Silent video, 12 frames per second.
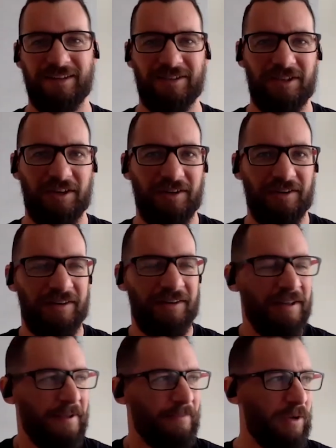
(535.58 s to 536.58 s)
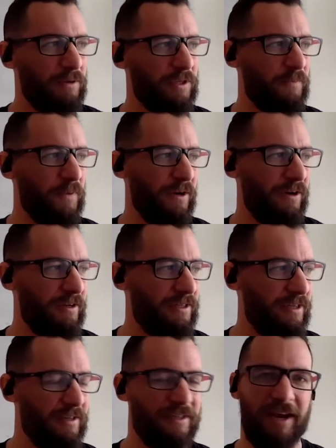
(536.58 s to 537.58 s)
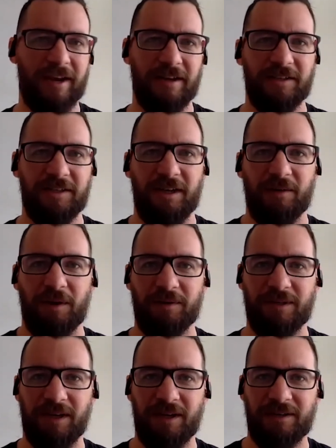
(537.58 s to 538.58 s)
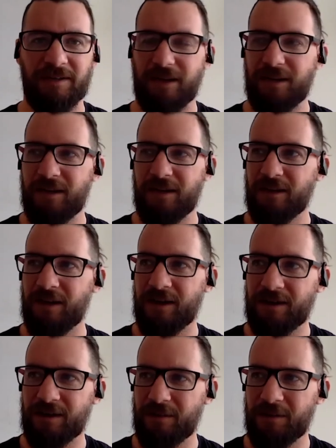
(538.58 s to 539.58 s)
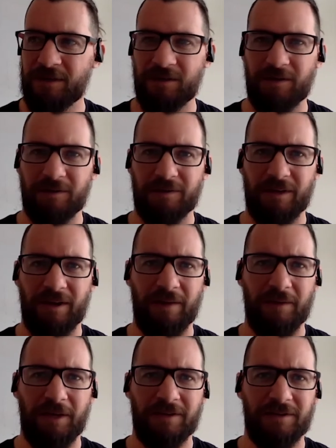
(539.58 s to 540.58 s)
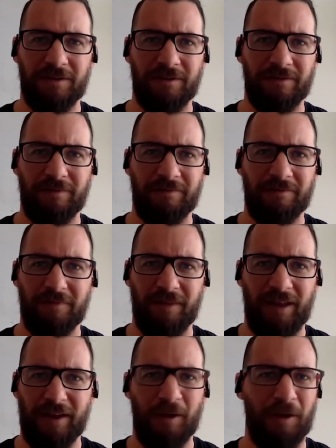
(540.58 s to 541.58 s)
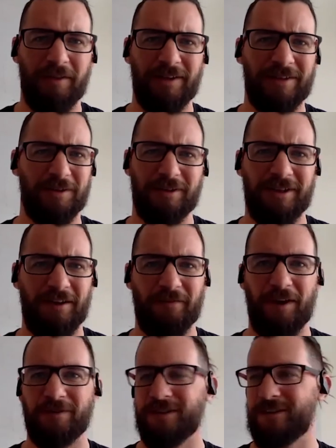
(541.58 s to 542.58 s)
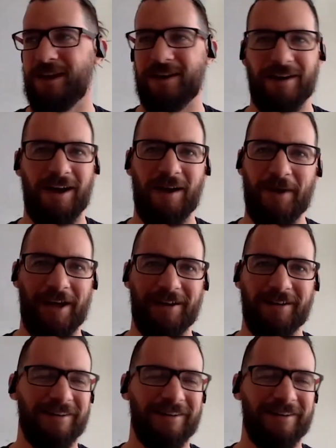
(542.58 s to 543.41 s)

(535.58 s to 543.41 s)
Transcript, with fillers: And so there was a period in second year where we started studying like uh, material dynamics and like all of this sort of stuff, and I was just like, nah, I'm out.